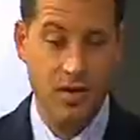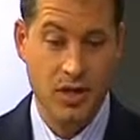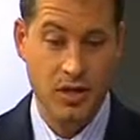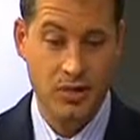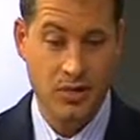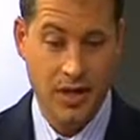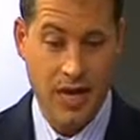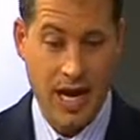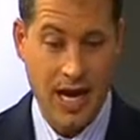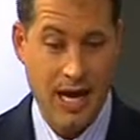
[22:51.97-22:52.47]

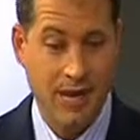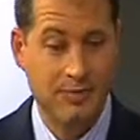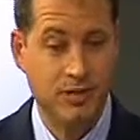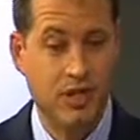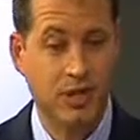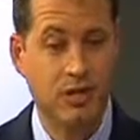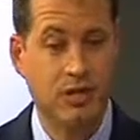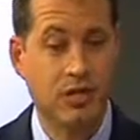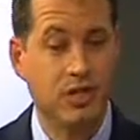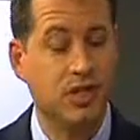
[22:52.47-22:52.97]
it's
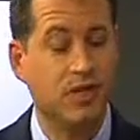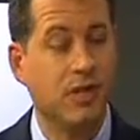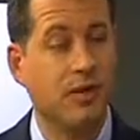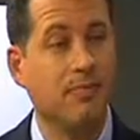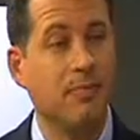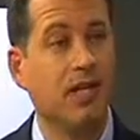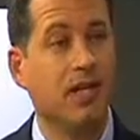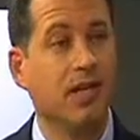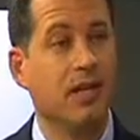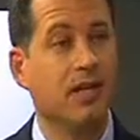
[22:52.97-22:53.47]
absolutely
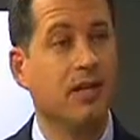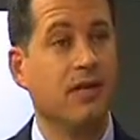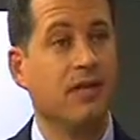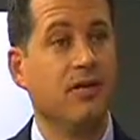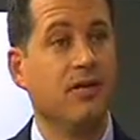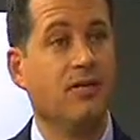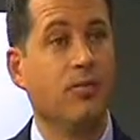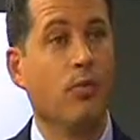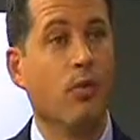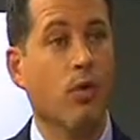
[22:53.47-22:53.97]
something
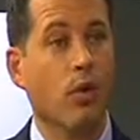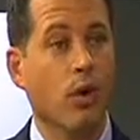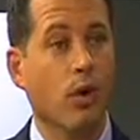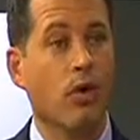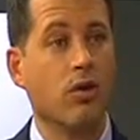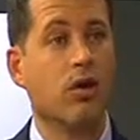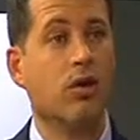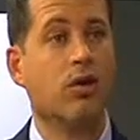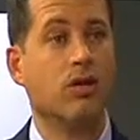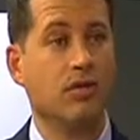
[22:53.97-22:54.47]

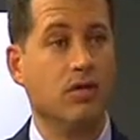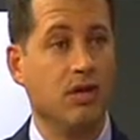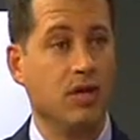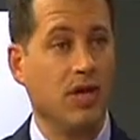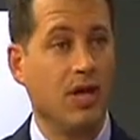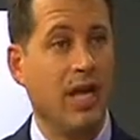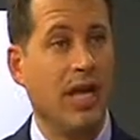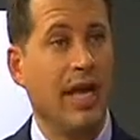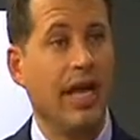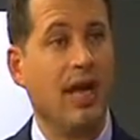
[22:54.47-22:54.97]
worth
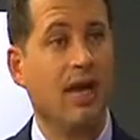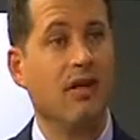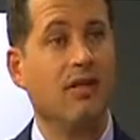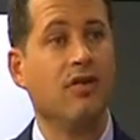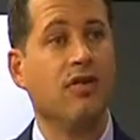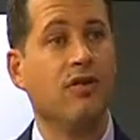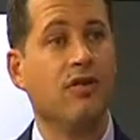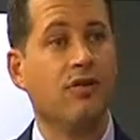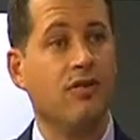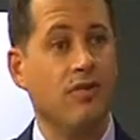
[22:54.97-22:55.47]
looking at
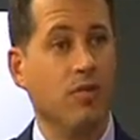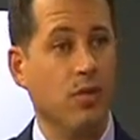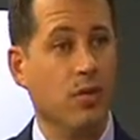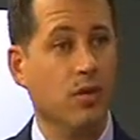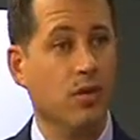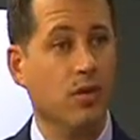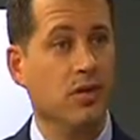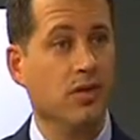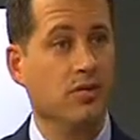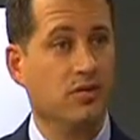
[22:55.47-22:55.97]

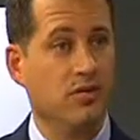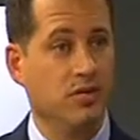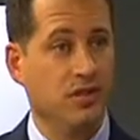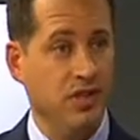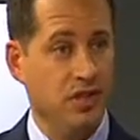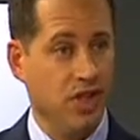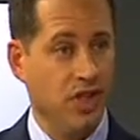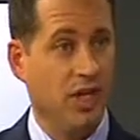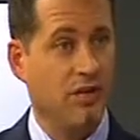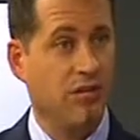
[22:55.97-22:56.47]
for
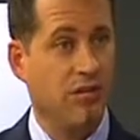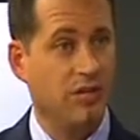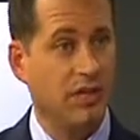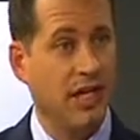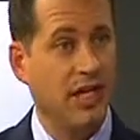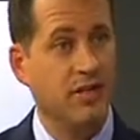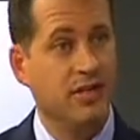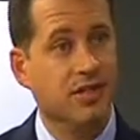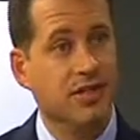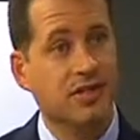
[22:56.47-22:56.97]
the general
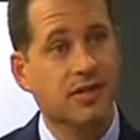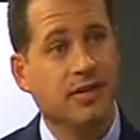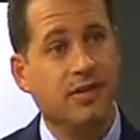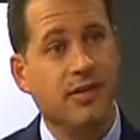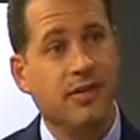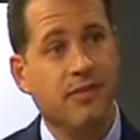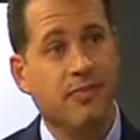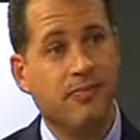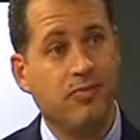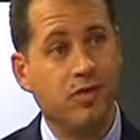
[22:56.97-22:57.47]
dentist
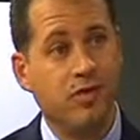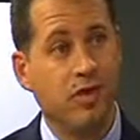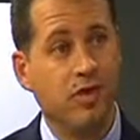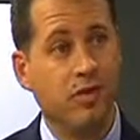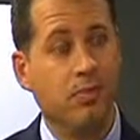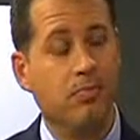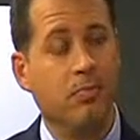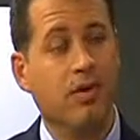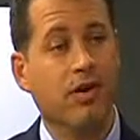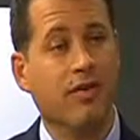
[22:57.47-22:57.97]

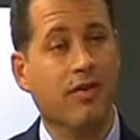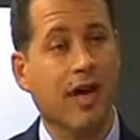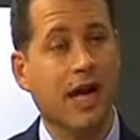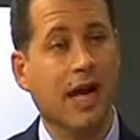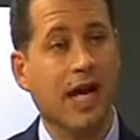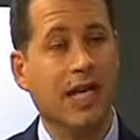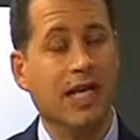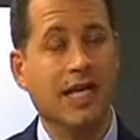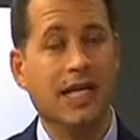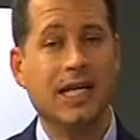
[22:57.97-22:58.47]
to
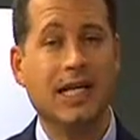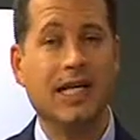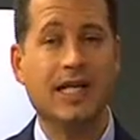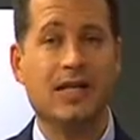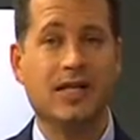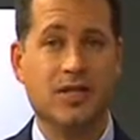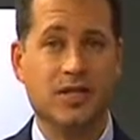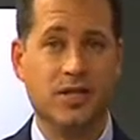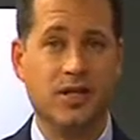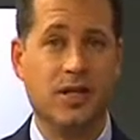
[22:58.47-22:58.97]
provide
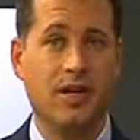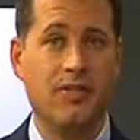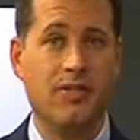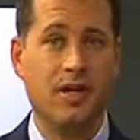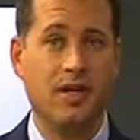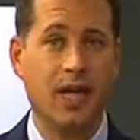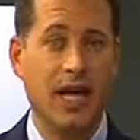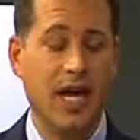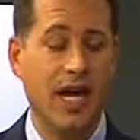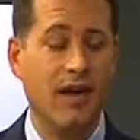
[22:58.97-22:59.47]
this
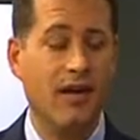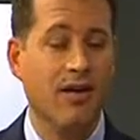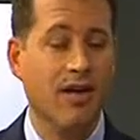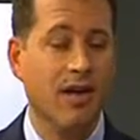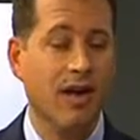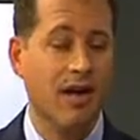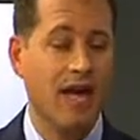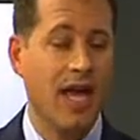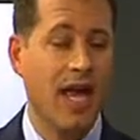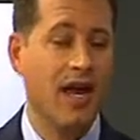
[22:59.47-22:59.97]
level of care.
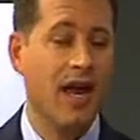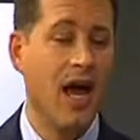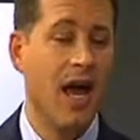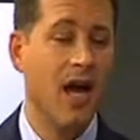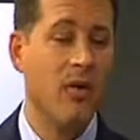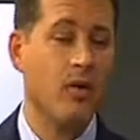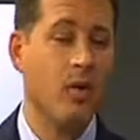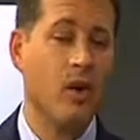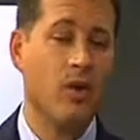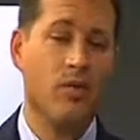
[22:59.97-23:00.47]
Again,
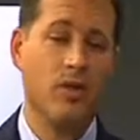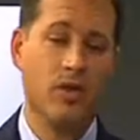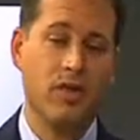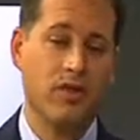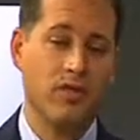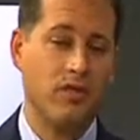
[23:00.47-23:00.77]
I work with a